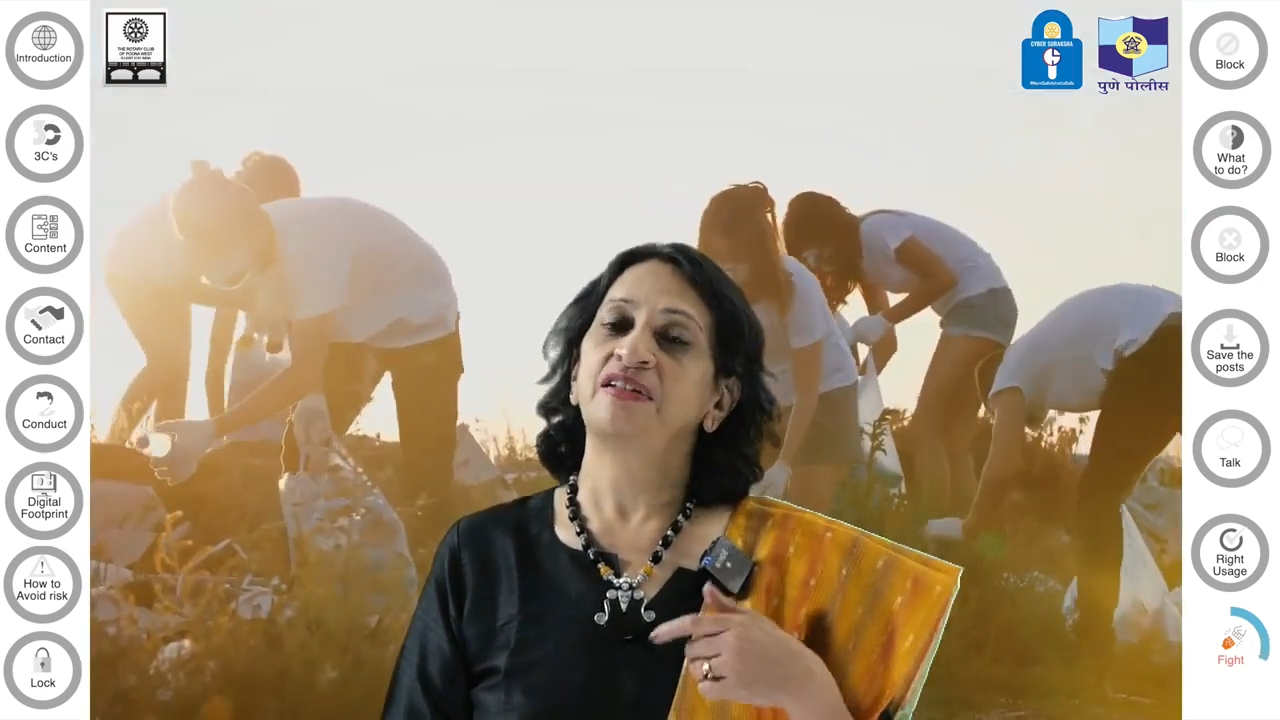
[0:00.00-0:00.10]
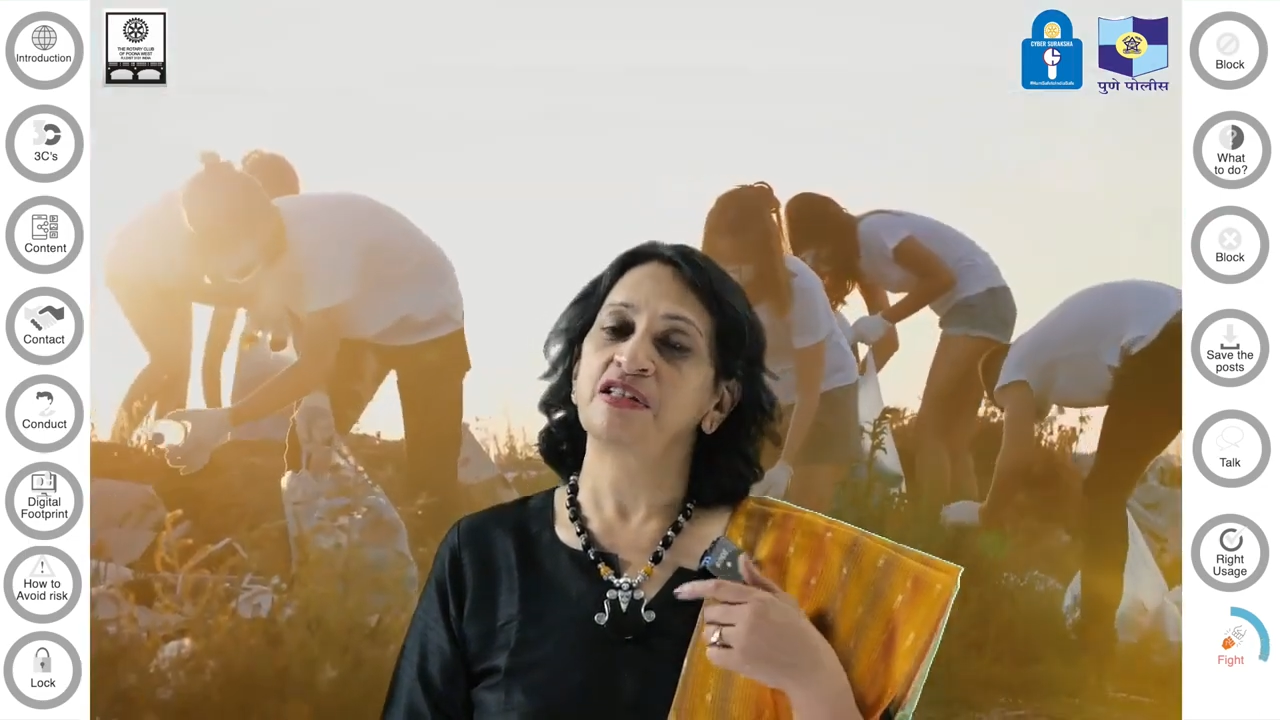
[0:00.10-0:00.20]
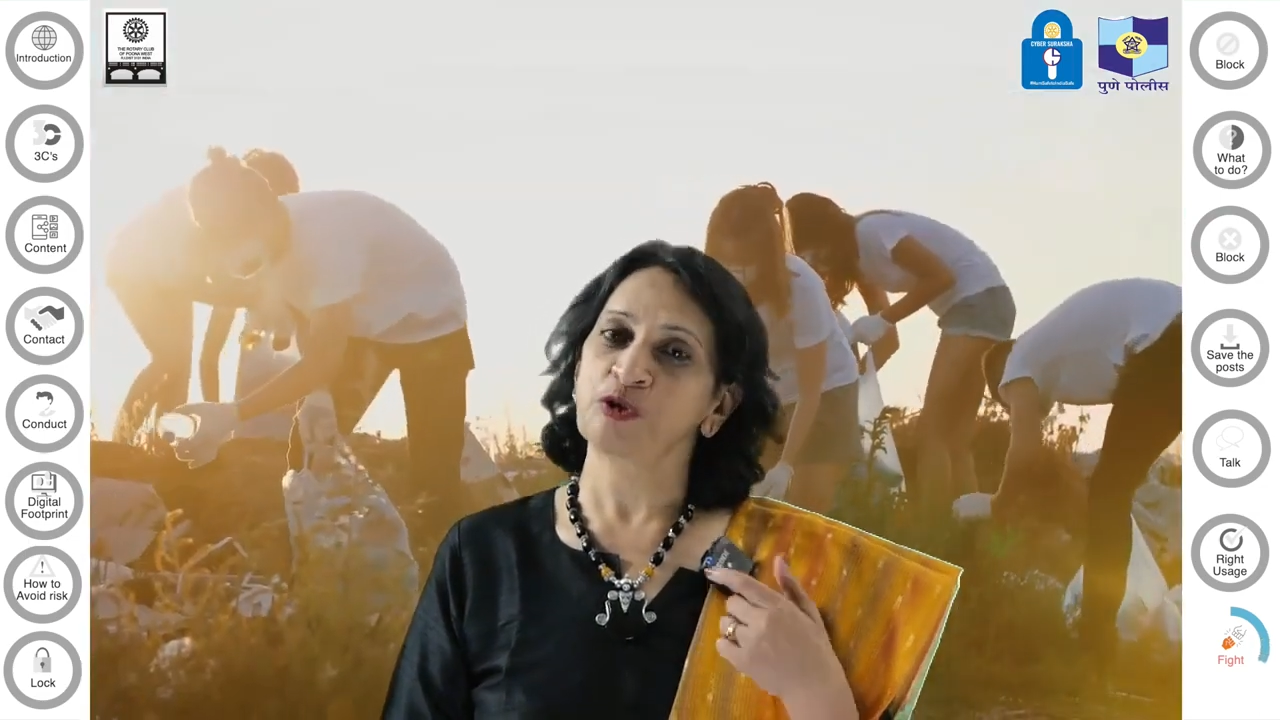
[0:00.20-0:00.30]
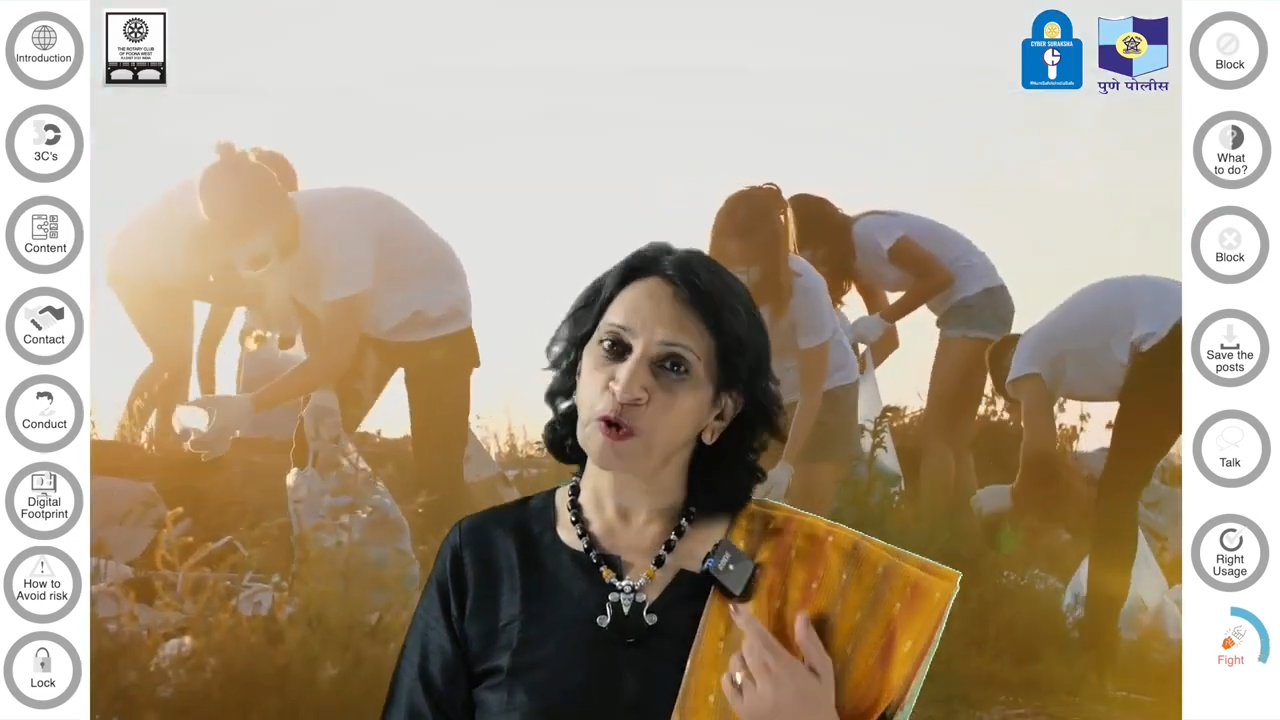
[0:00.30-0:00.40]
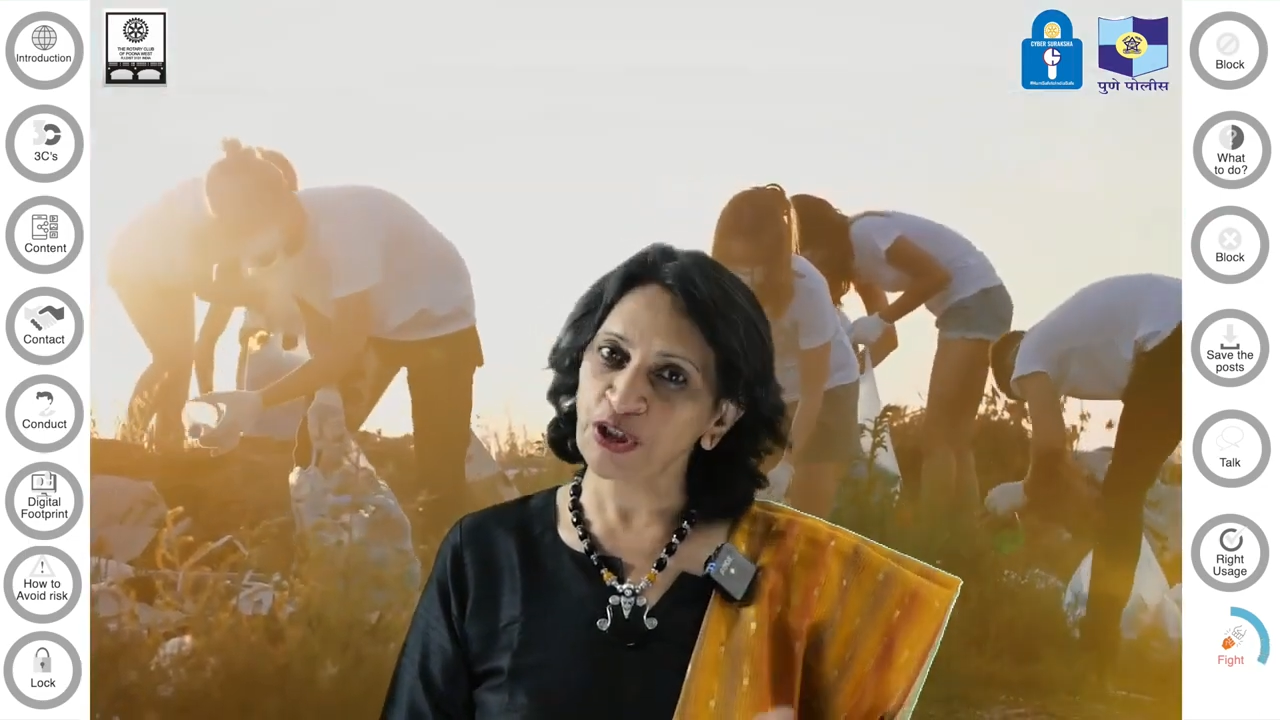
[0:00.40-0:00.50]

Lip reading: in other